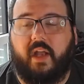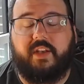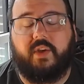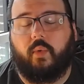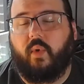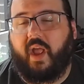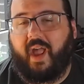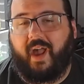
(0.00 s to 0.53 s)

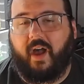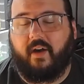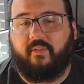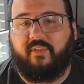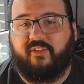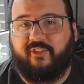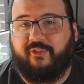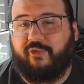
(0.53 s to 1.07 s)
don't
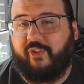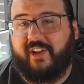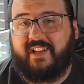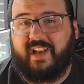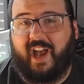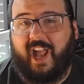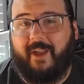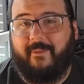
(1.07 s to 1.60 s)
have free
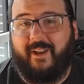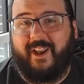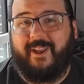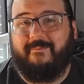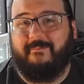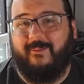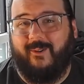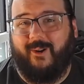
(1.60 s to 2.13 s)
time
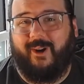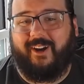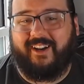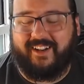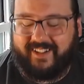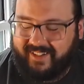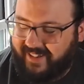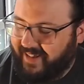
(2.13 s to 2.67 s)
anymore.
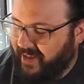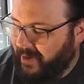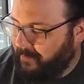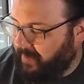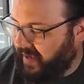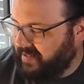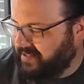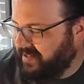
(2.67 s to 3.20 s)

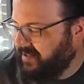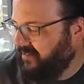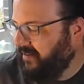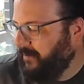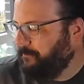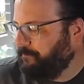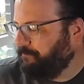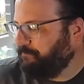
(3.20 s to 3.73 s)

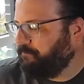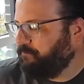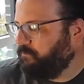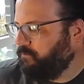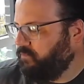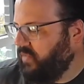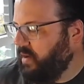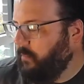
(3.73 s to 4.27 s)
Basically,
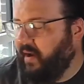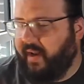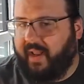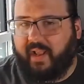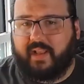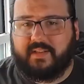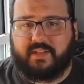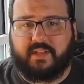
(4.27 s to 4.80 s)
my
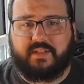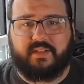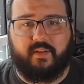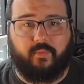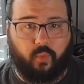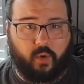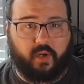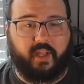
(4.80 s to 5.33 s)
day consists
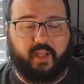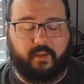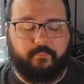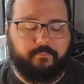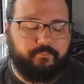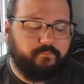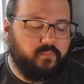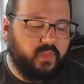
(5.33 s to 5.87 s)
of working,
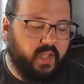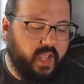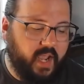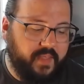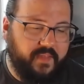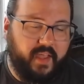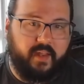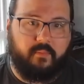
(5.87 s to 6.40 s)

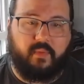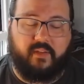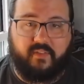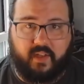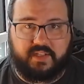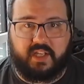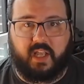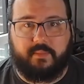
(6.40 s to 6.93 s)
and then my
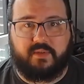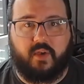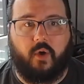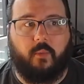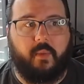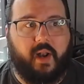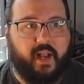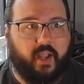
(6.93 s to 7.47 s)
fiance comes
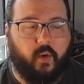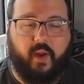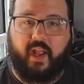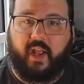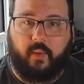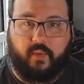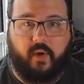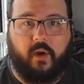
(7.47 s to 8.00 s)
home and I go and
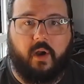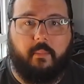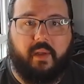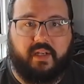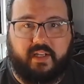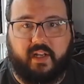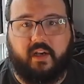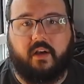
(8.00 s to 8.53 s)
hang out with her. I
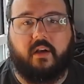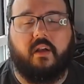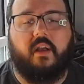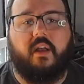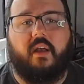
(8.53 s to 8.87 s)
make dinner.